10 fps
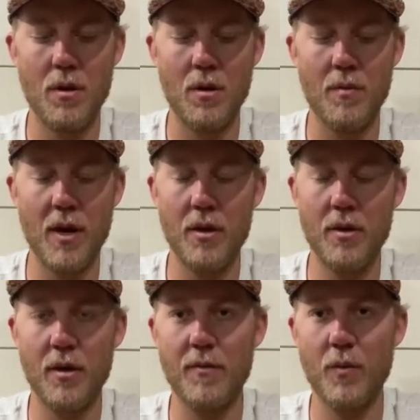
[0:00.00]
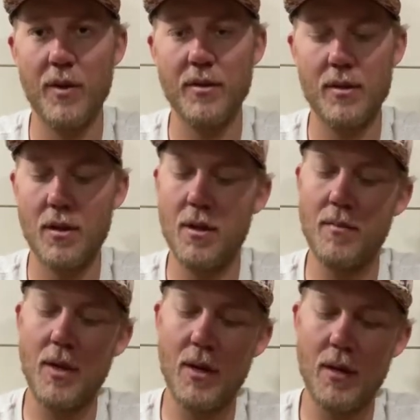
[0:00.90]
my undercover wheels that are on
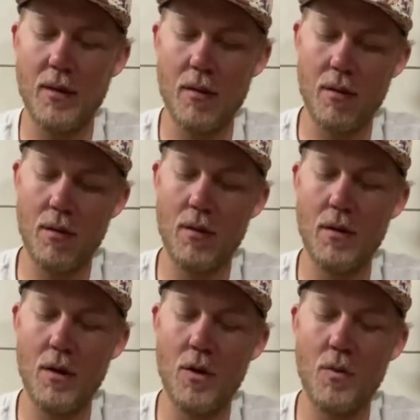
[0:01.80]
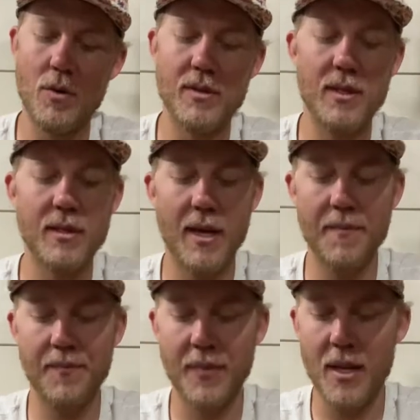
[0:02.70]
my Rossi skate.
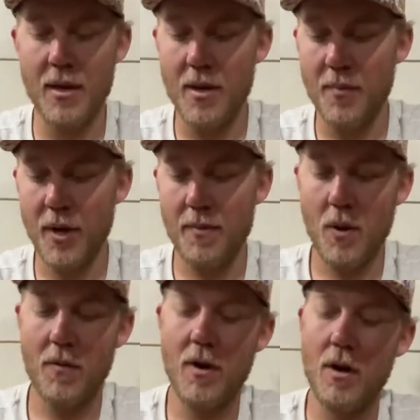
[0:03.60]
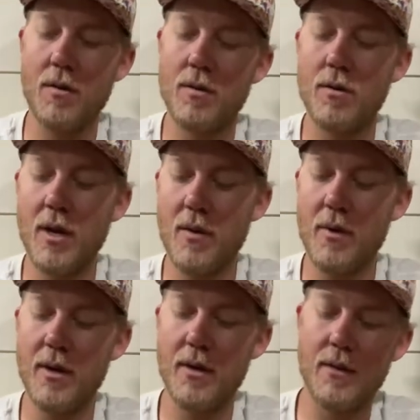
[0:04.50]
But overall, great
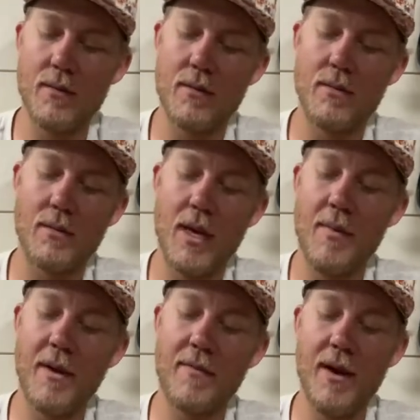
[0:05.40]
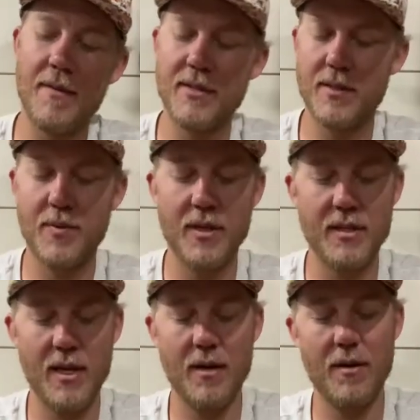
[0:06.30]
wheel. ABEC 5s, that's pretty
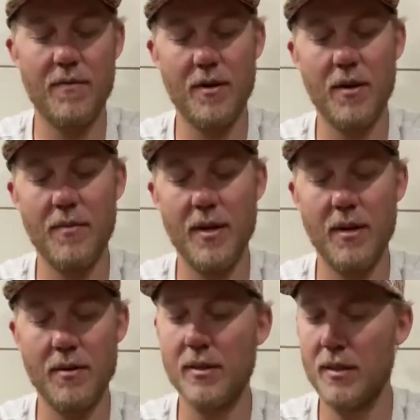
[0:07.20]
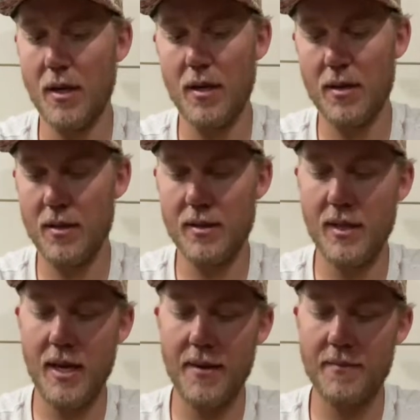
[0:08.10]
standard for coming stock on a
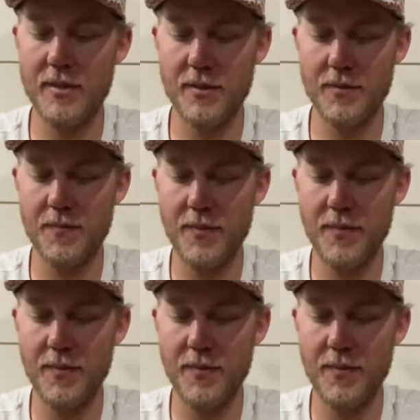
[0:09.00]
skate. So,